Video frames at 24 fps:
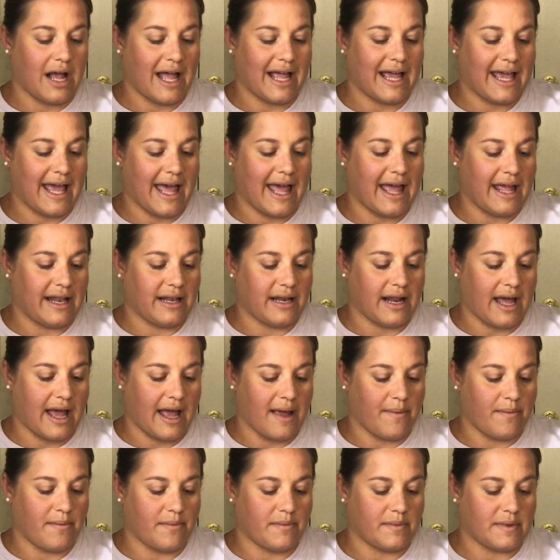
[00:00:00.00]
Again,
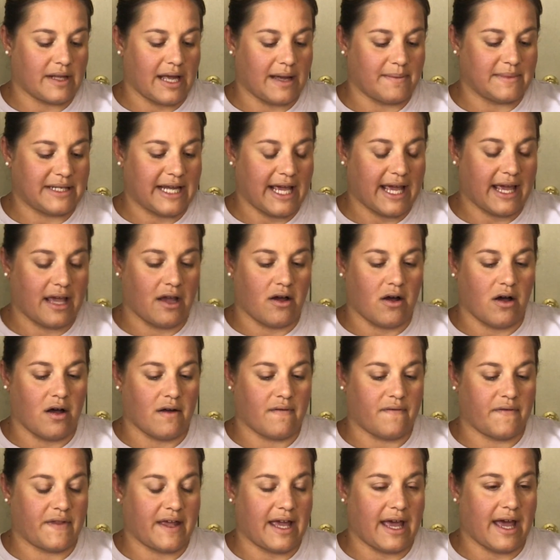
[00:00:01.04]
I'm taking
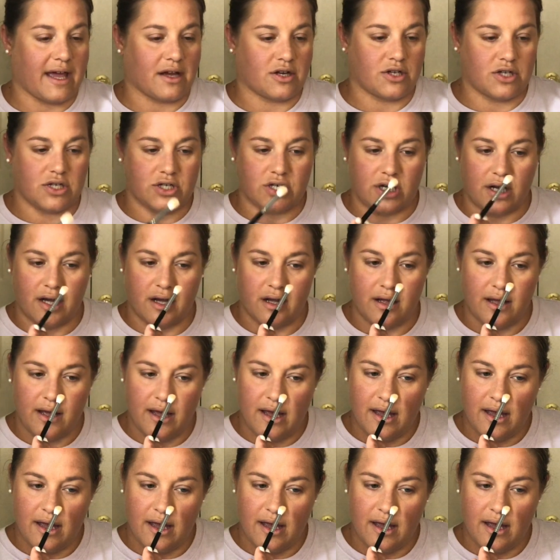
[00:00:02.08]
off the extra.